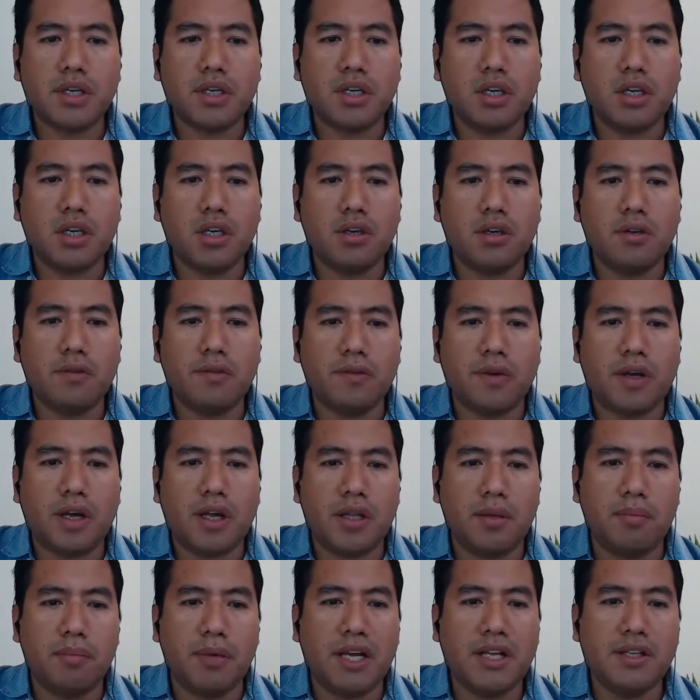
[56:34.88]
give
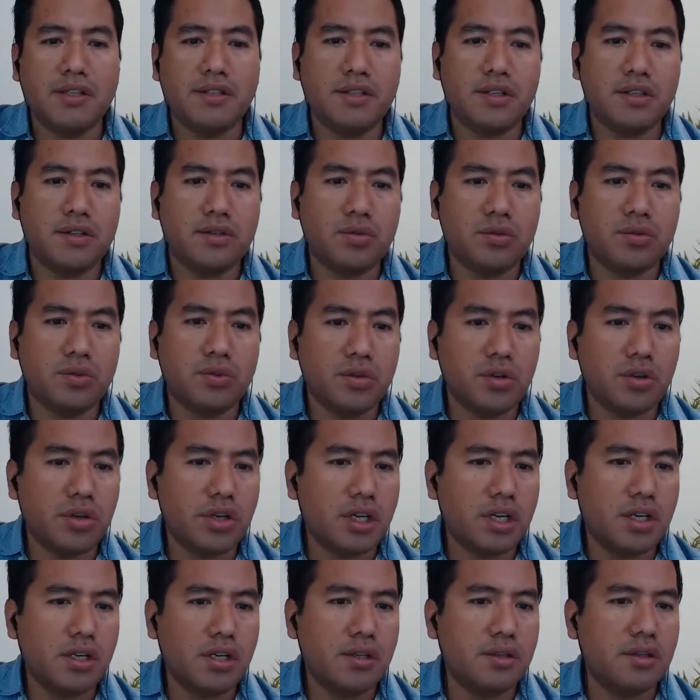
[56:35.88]
advanced
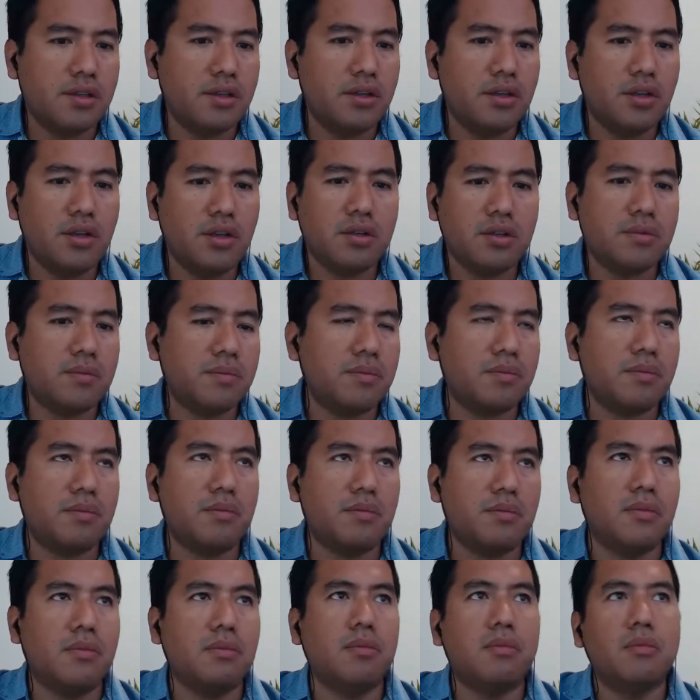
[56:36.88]
tutorial, not
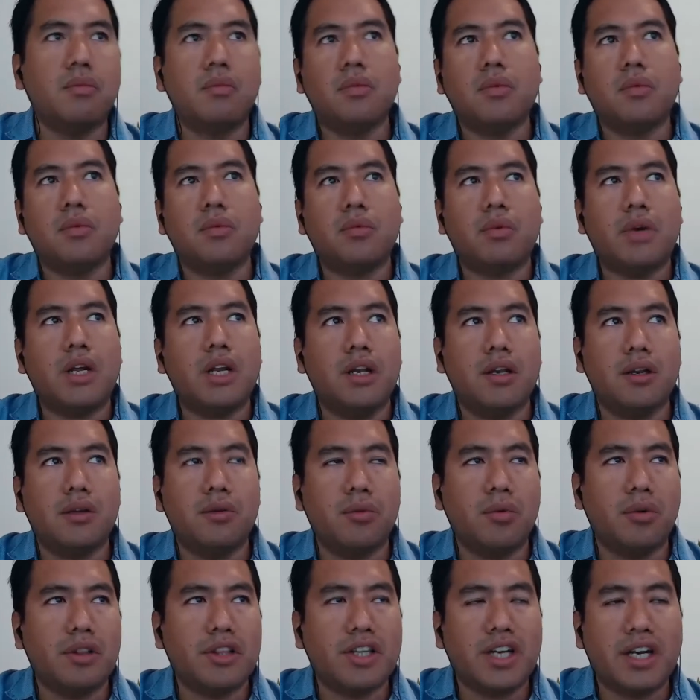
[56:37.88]
well
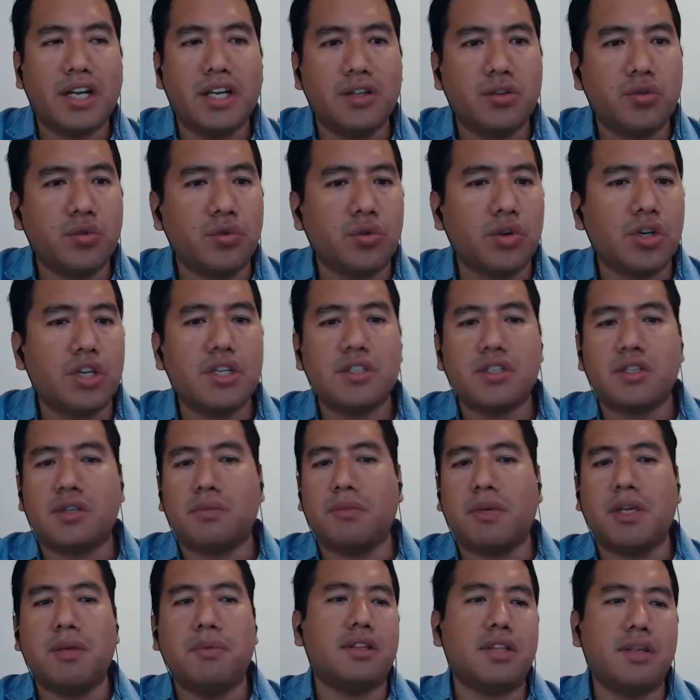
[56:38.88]
trying to reach
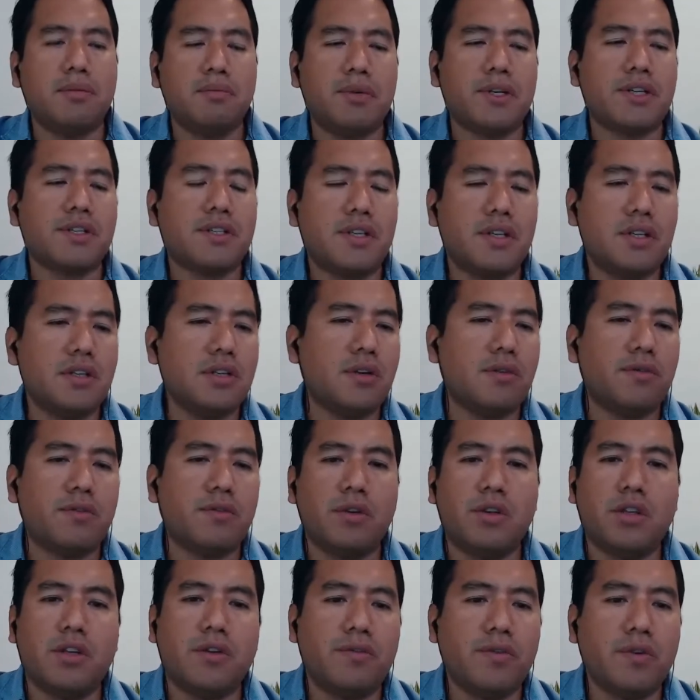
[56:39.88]
maybe the 10%
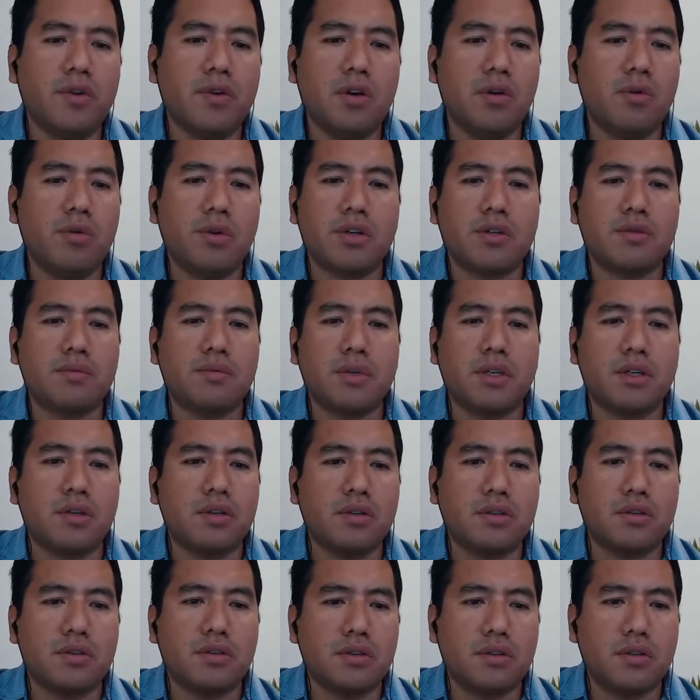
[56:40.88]
of all the followers
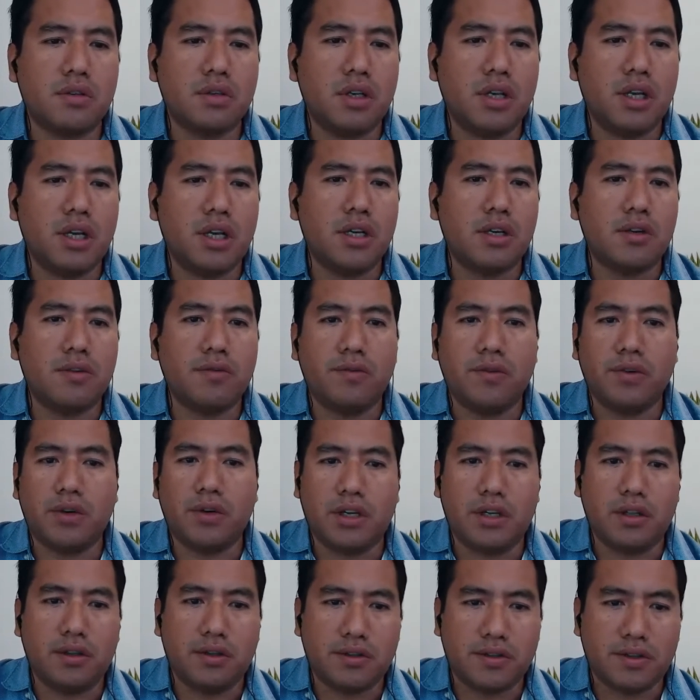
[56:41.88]
because like
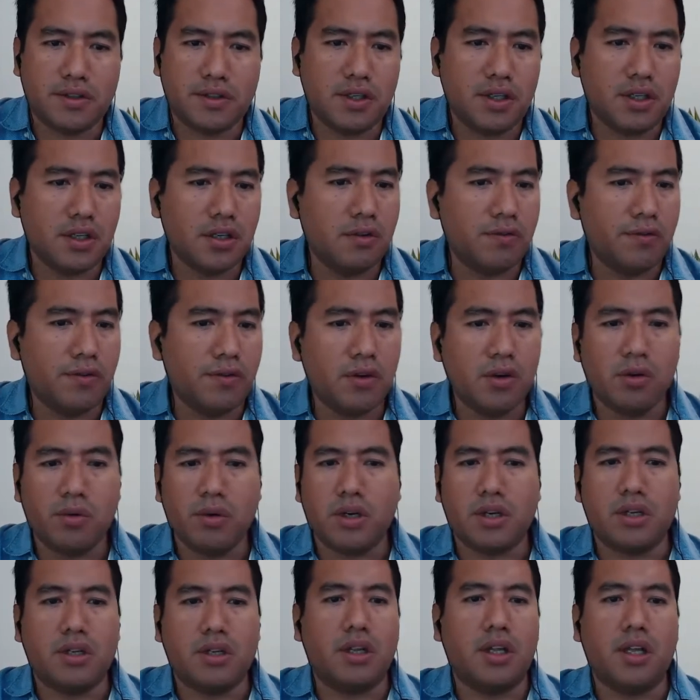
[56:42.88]
for a single
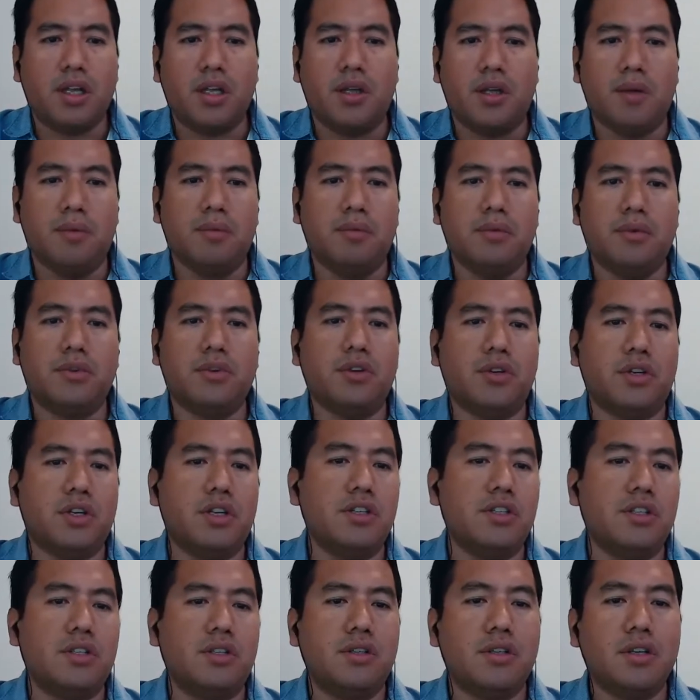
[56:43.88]
follower i am
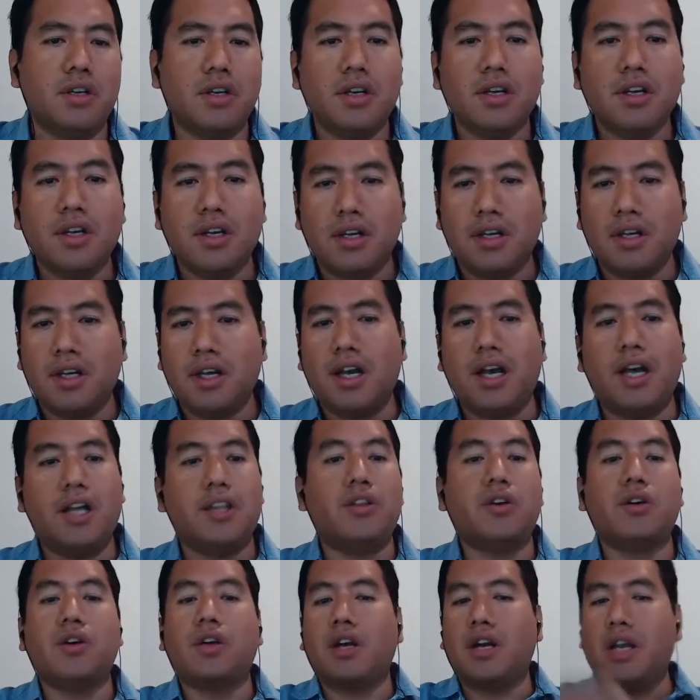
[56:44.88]
talking
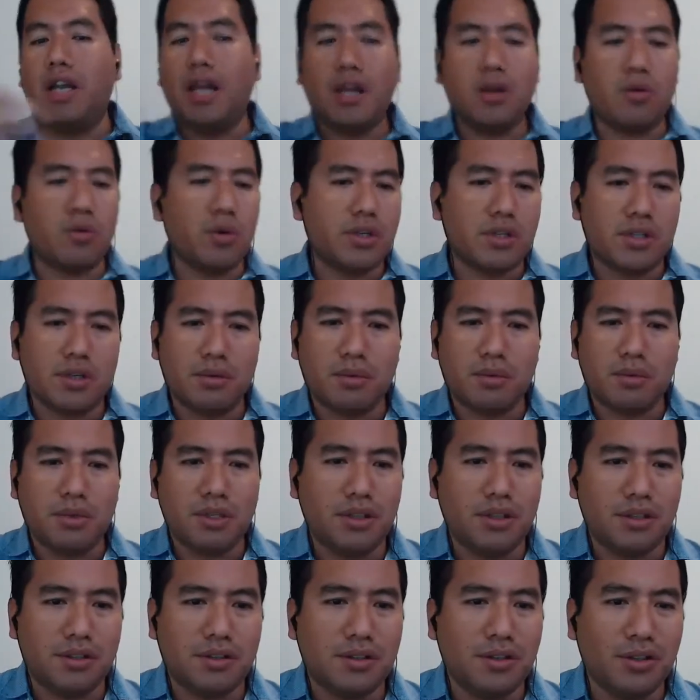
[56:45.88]
another language i
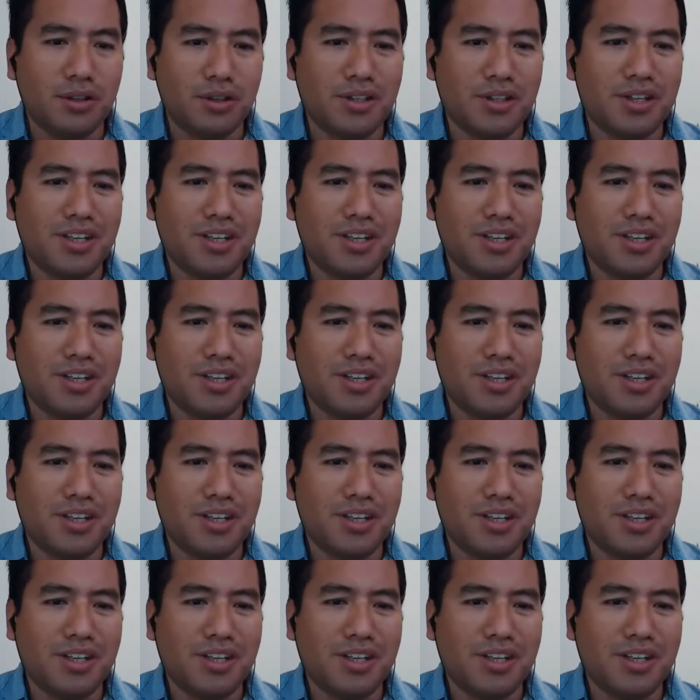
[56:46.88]
mean it's not